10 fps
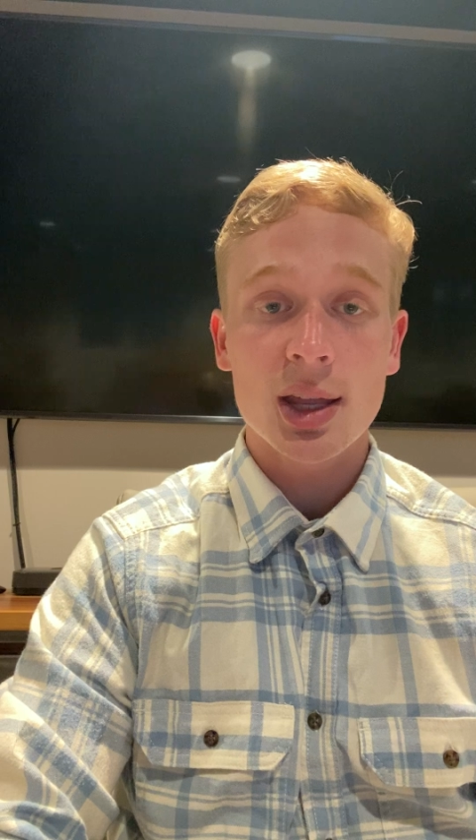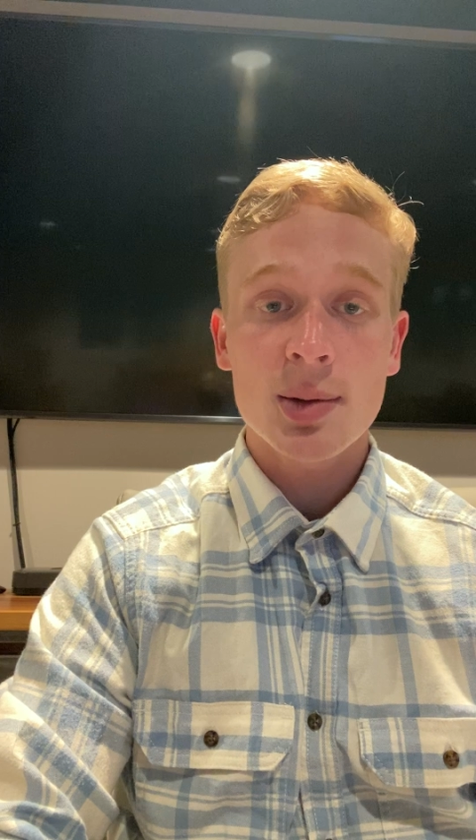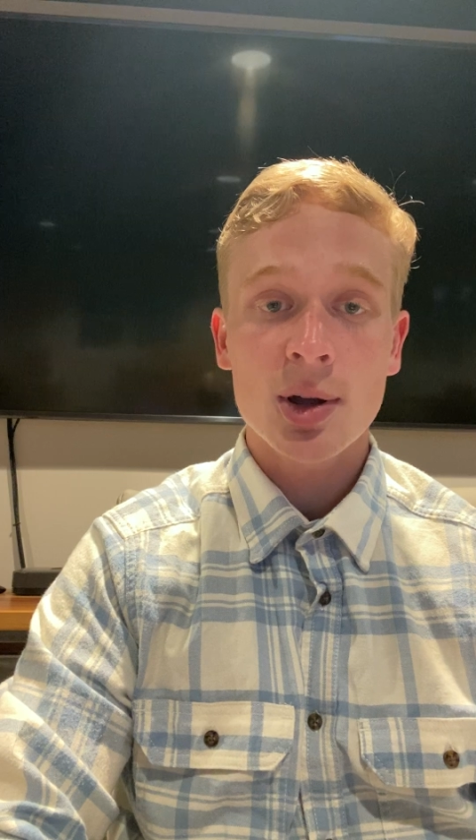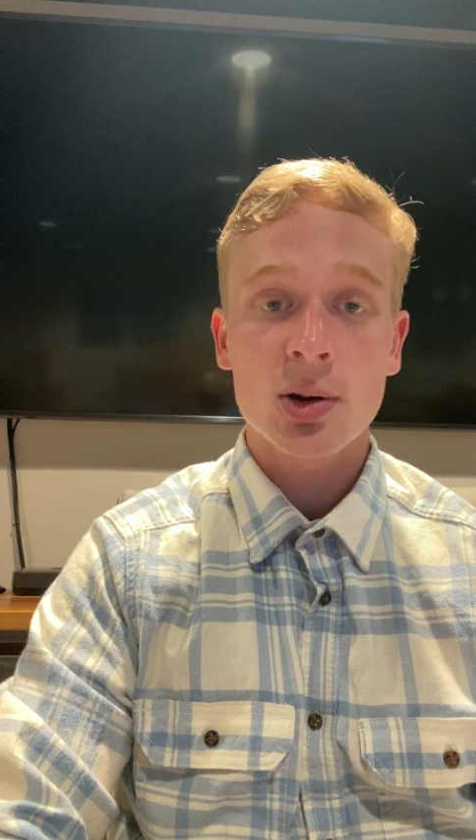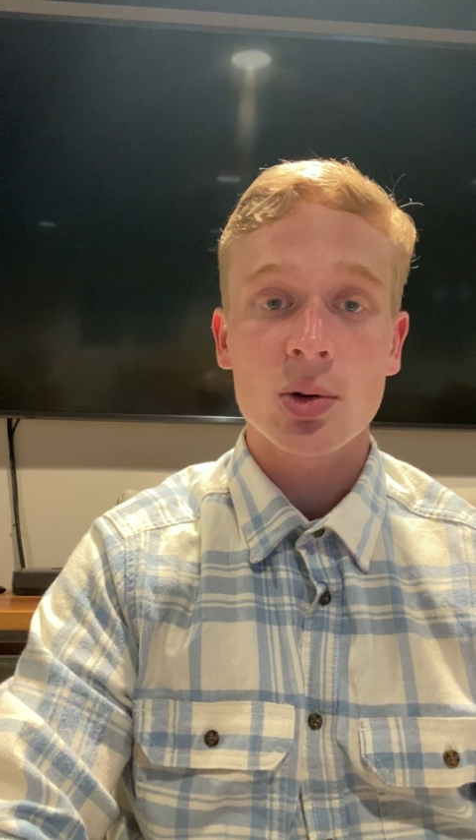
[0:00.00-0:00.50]

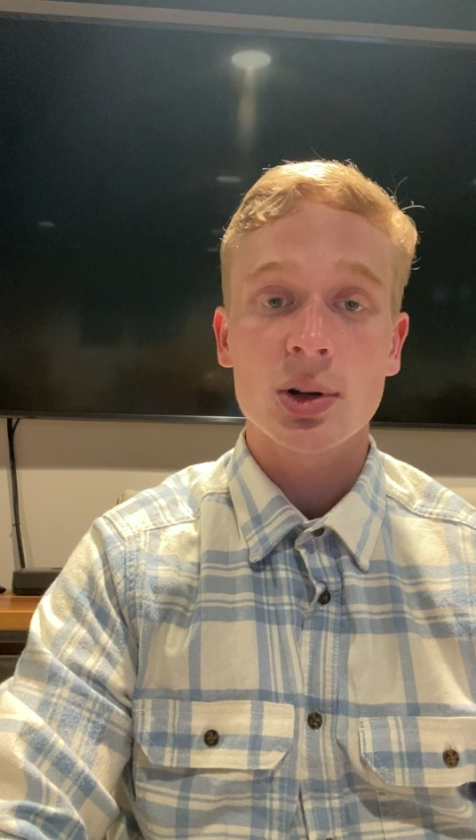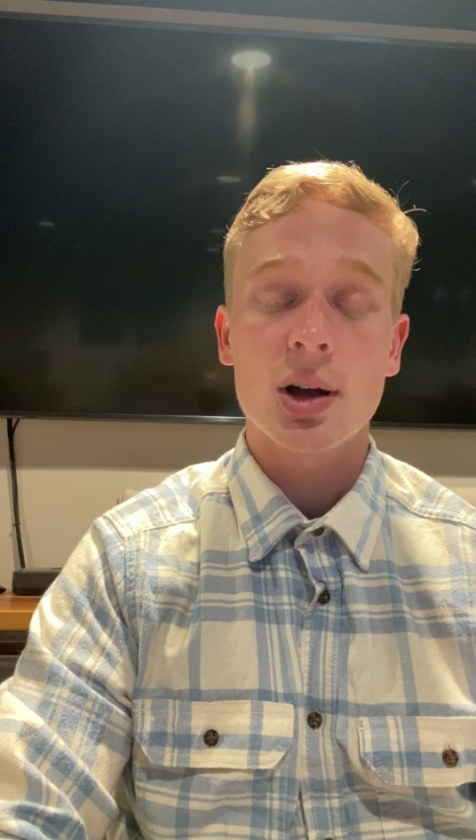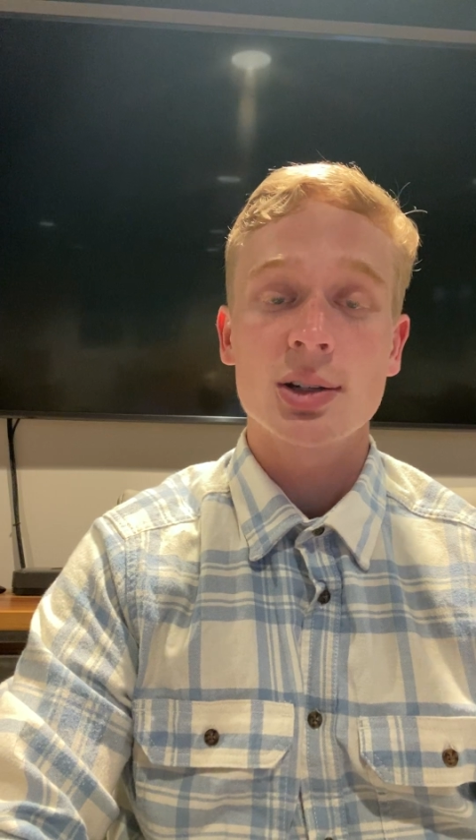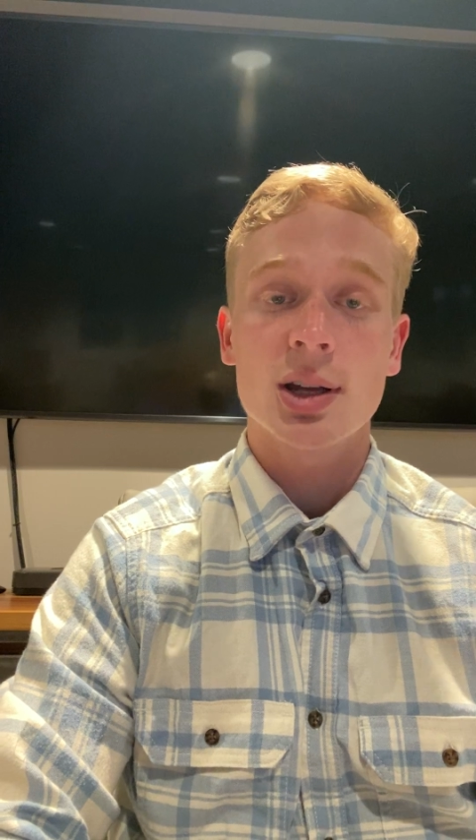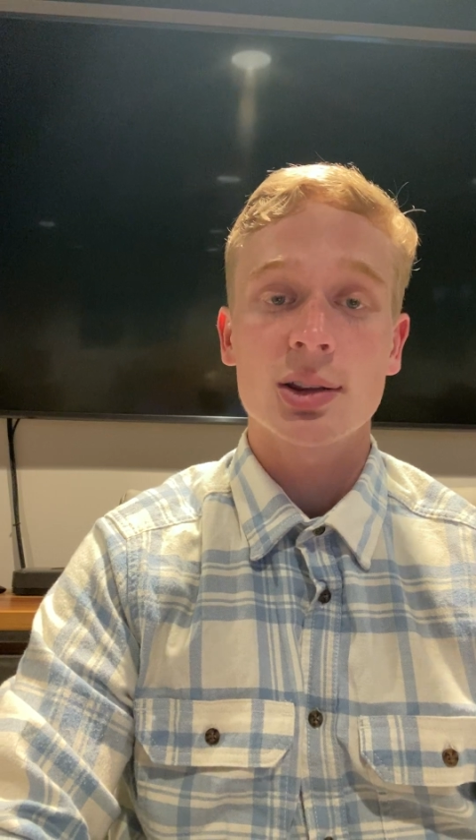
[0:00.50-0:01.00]
email or
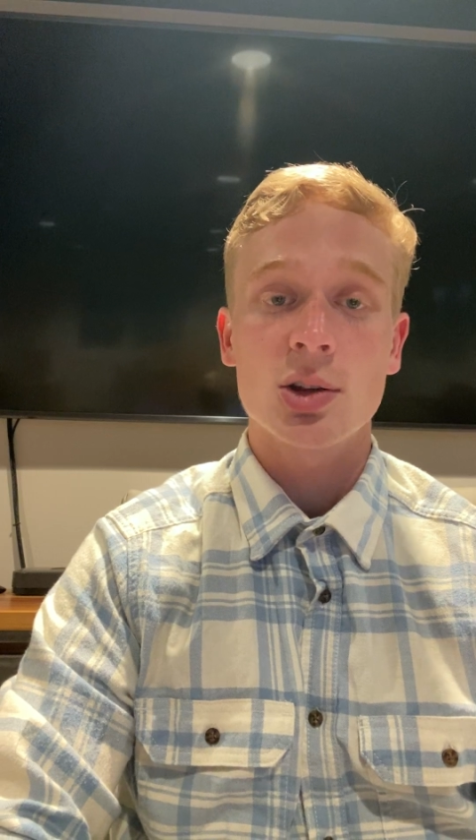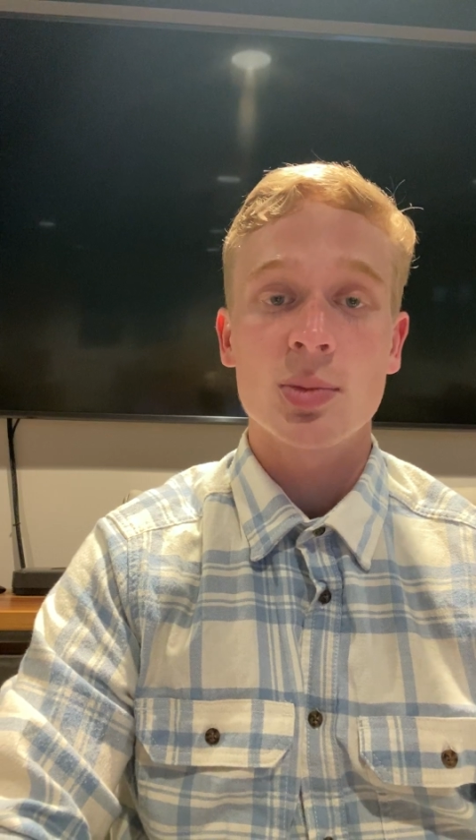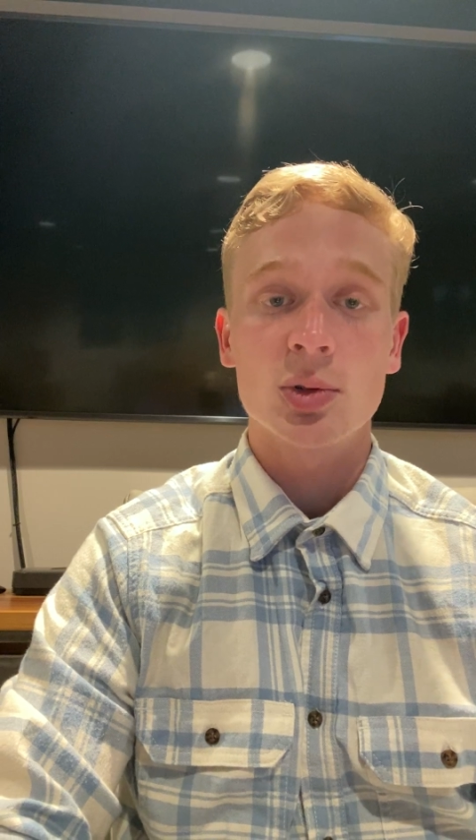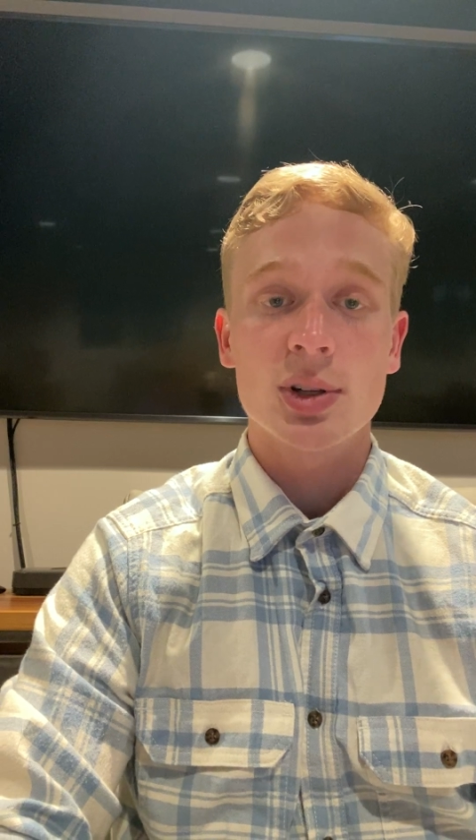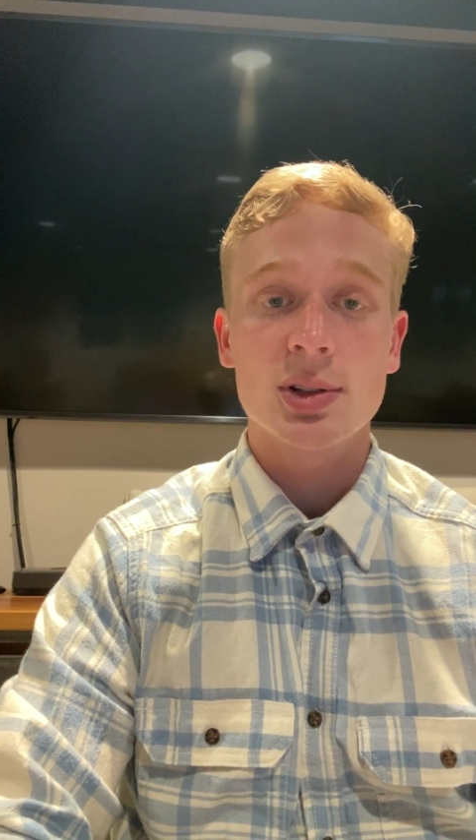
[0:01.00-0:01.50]
contact
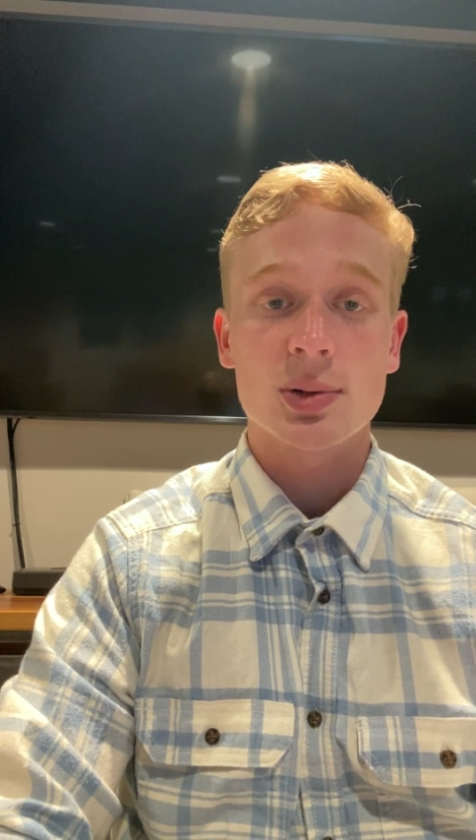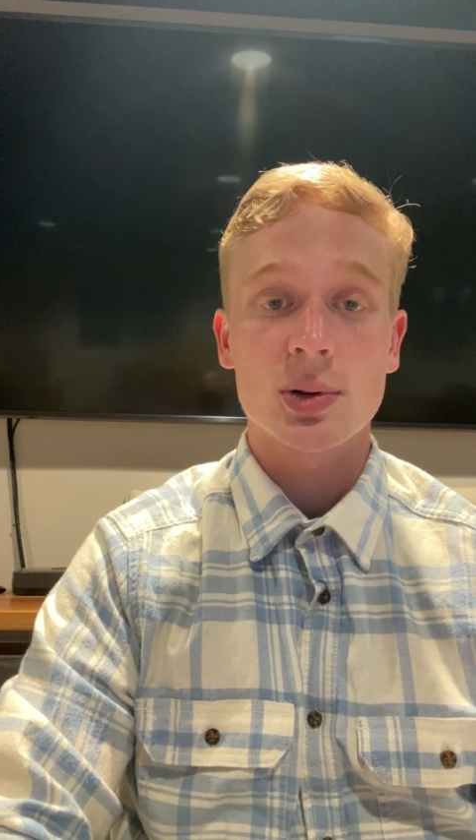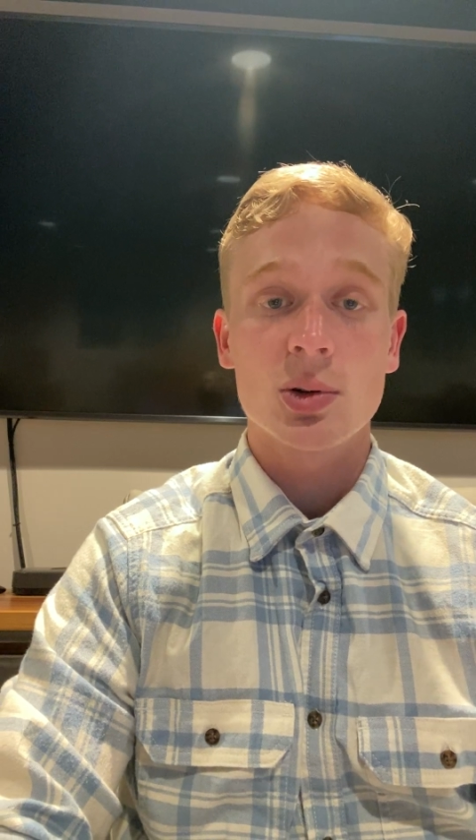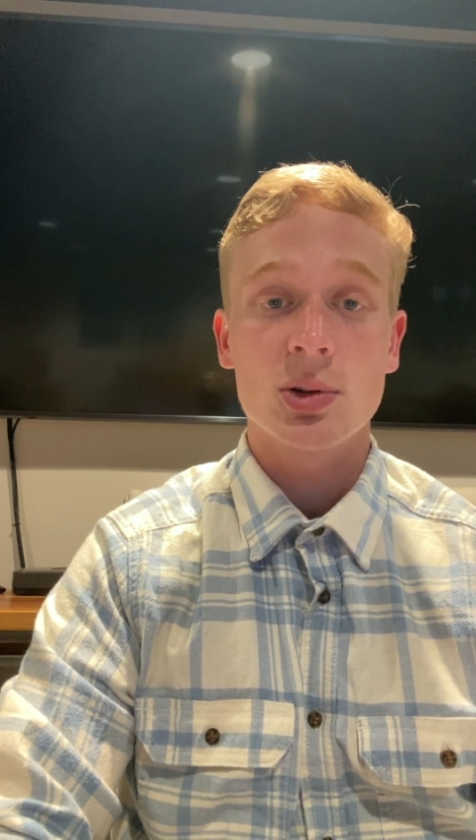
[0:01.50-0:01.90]
the